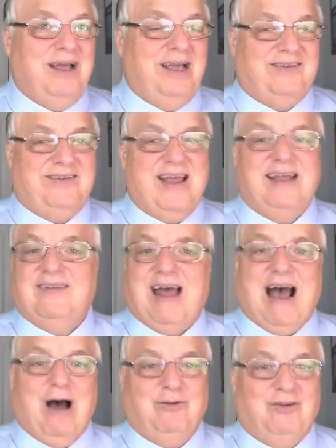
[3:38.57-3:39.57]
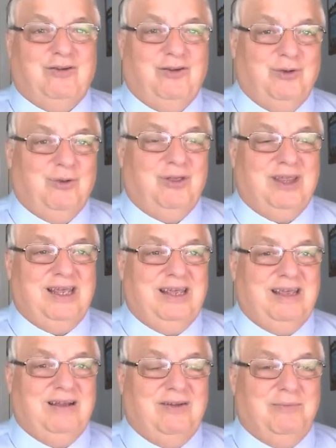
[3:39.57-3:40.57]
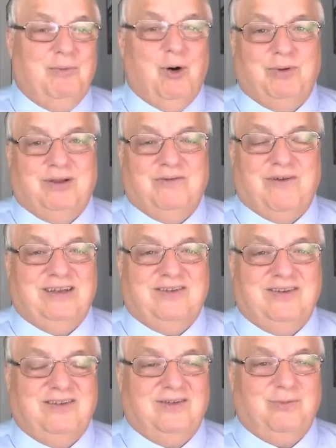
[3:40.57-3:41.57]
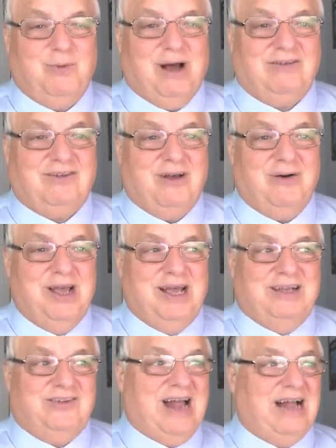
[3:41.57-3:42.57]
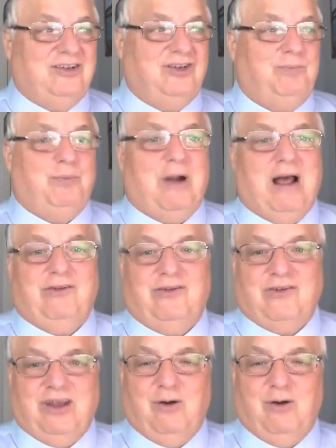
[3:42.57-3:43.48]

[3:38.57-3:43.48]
extends out to mobile devices as well. So it's not just browsers.